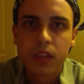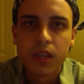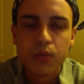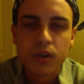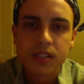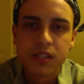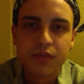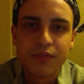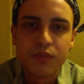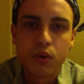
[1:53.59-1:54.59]
It
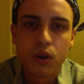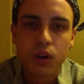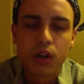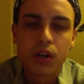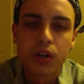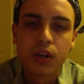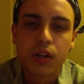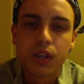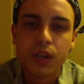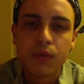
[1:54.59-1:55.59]
wasn't
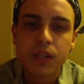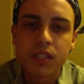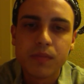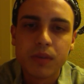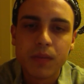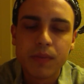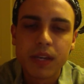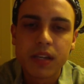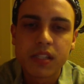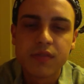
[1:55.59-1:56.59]
but
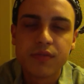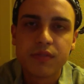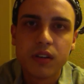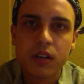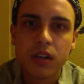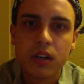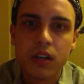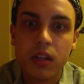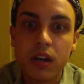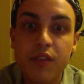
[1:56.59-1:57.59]
because of a
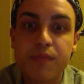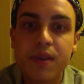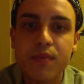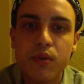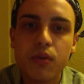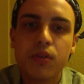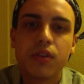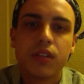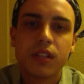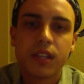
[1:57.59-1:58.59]
lot of people
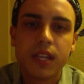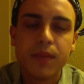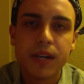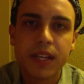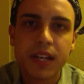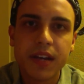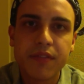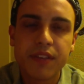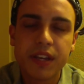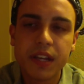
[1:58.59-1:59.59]
in my
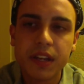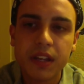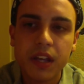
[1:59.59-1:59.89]
life that